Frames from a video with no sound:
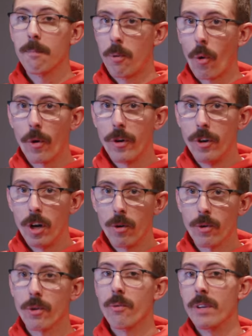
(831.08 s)
important
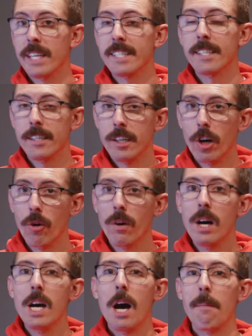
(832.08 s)
note you need to know
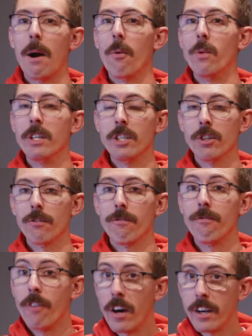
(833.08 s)
about when you're
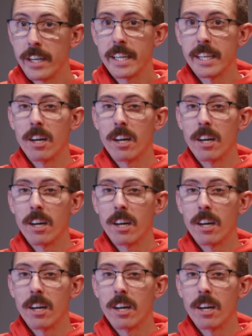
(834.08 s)
funding